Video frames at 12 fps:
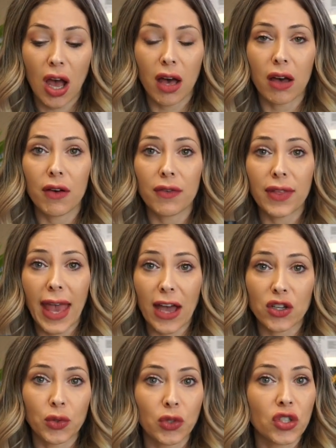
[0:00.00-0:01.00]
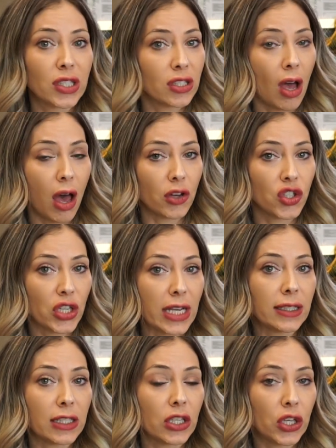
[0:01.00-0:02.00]
of the actual
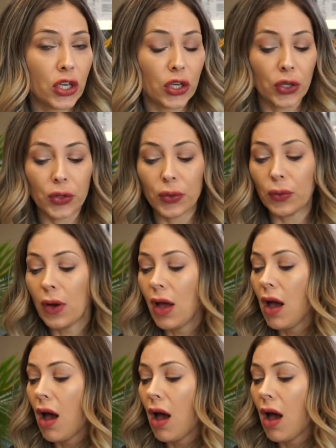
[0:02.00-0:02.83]
Shades EQ